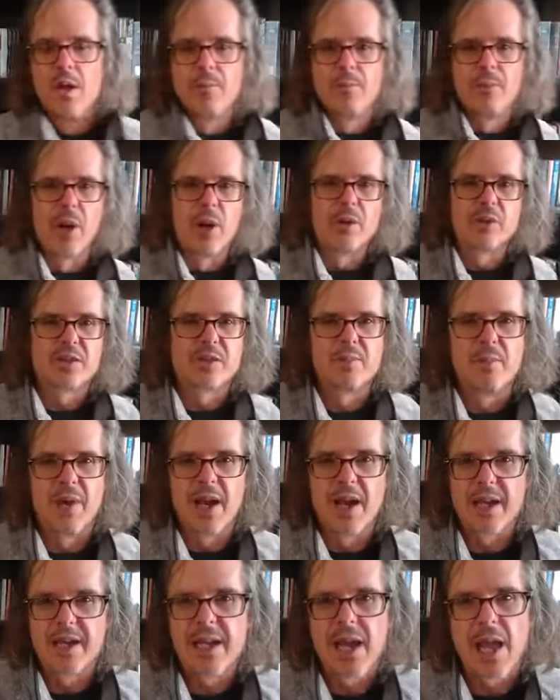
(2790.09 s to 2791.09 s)
post
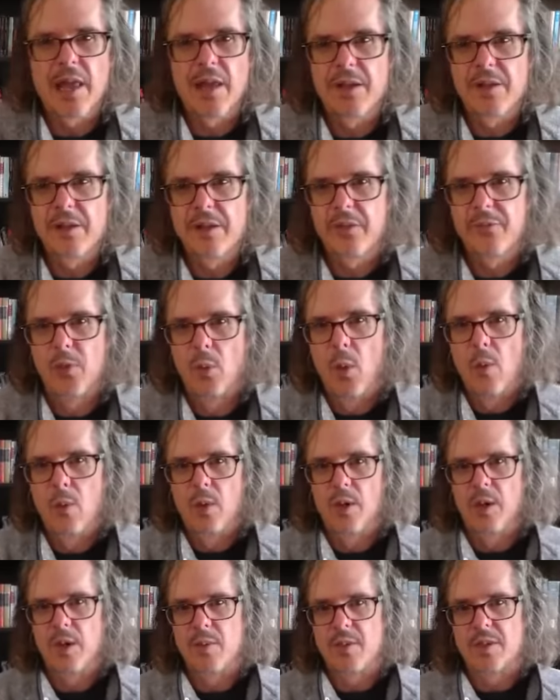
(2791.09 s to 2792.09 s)
my calendar for what
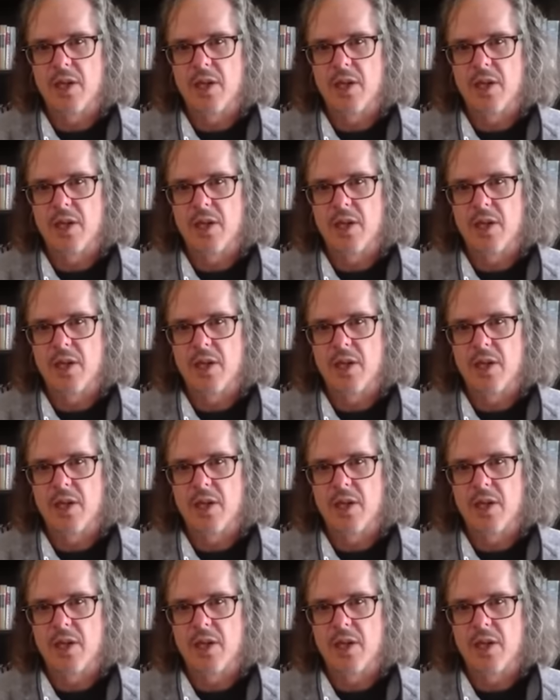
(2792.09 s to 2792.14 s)
we're going to be